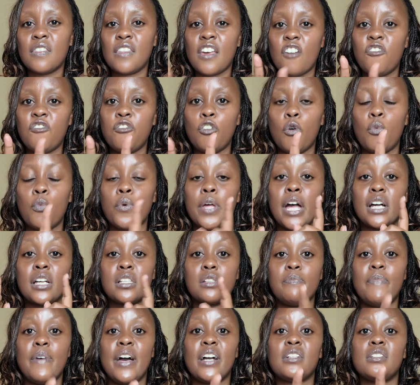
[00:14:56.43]
Therefore, we
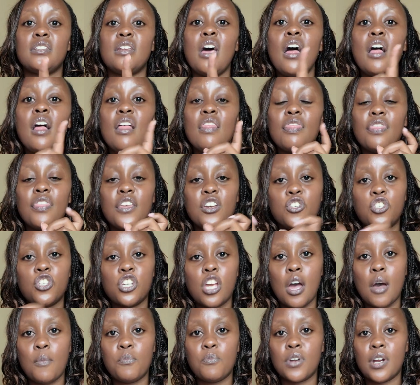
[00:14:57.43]
expect the
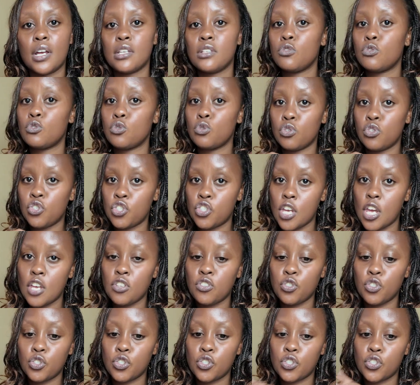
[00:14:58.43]
share price to
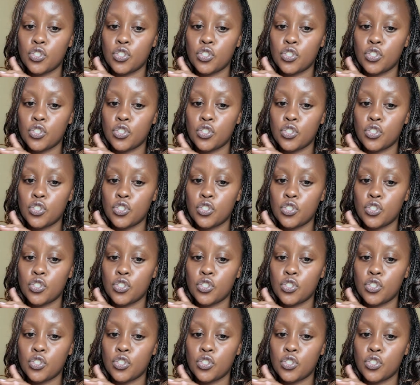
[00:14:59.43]
change.